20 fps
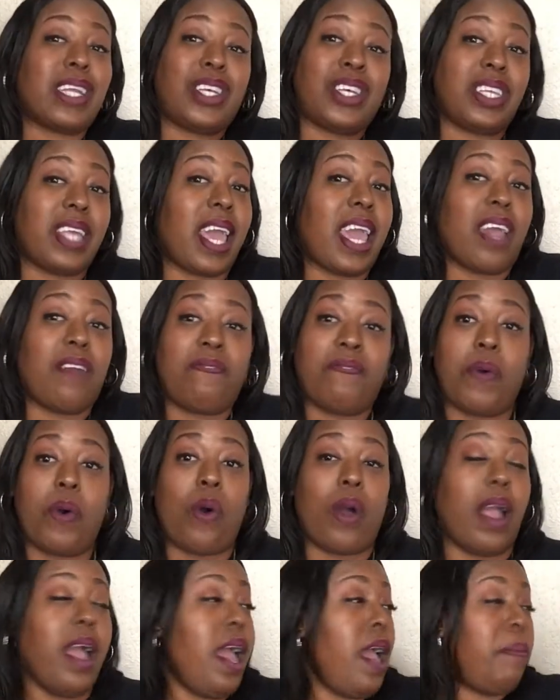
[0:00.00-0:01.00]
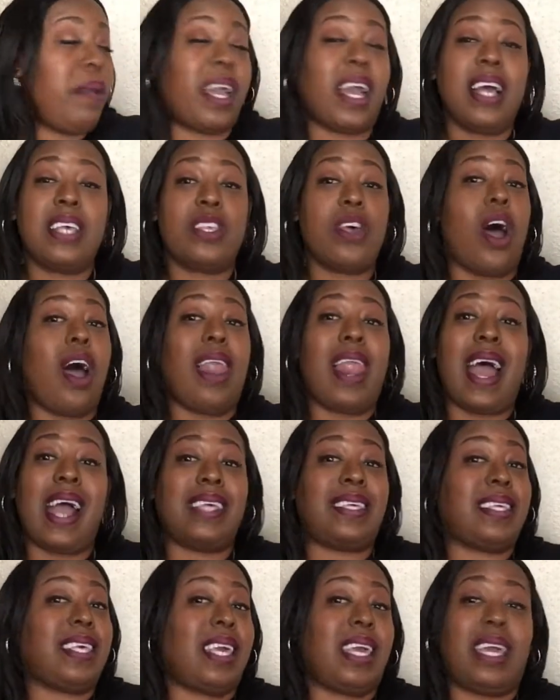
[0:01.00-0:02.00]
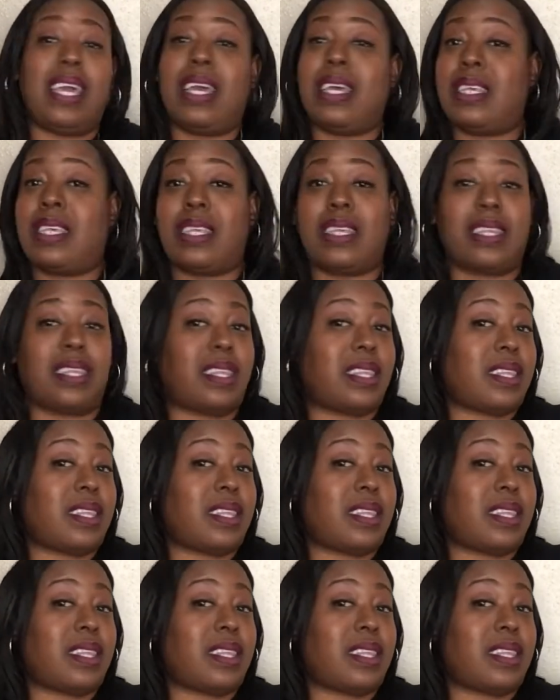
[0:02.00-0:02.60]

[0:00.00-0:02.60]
stand for? Because all I see is...